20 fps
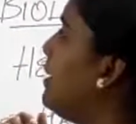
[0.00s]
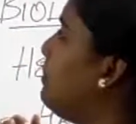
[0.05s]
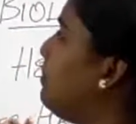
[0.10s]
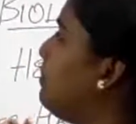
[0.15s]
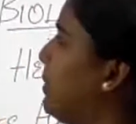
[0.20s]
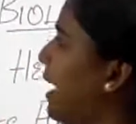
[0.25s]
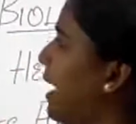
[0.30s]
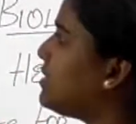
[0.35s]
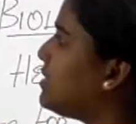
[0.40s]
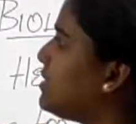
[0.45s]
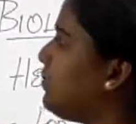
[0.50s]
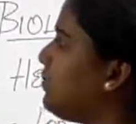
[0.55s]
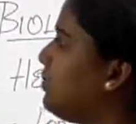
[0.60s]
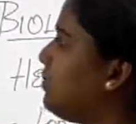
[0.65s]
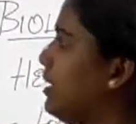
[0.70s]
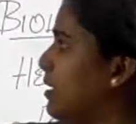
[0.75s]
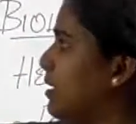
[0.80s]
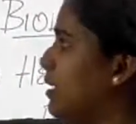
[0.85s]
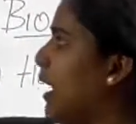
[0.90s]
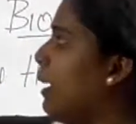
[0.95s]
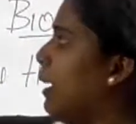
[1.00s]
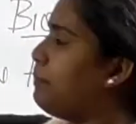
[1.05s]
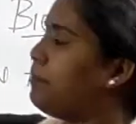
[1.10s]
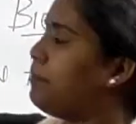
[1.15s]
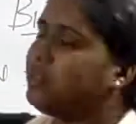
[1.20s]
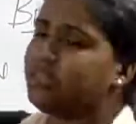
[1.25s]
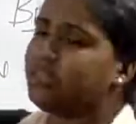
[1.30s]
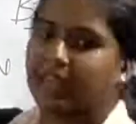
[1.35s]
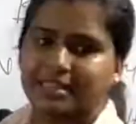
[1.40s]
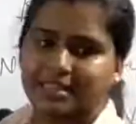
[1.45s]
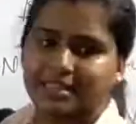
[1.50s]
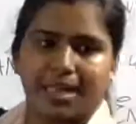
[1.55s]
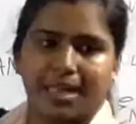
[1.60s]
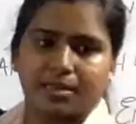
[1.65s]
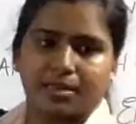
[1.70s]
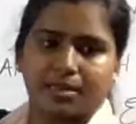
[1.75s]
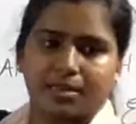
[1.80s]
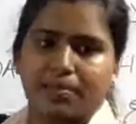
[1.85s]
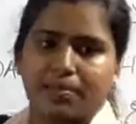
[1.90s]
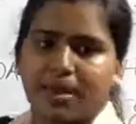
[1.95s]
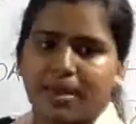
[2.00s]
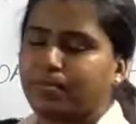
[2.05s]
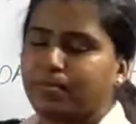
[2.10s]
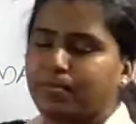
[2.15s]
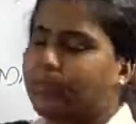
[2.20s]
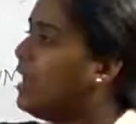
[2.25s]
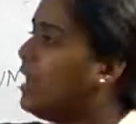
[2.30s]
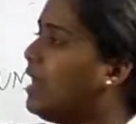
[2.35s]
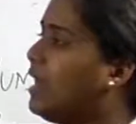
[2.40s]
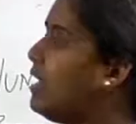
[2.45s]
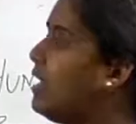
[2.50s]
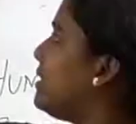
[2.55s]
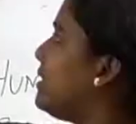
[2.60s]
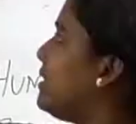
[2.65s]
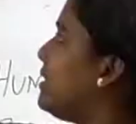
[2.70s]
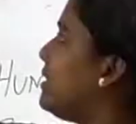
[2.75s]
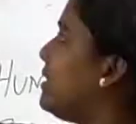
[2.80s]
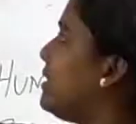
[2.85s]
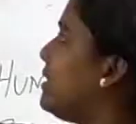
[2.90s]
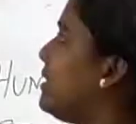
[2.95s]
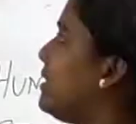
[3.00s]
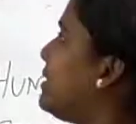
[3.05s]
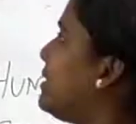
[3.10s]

the protoplast from the suitable plant, and then fusion of the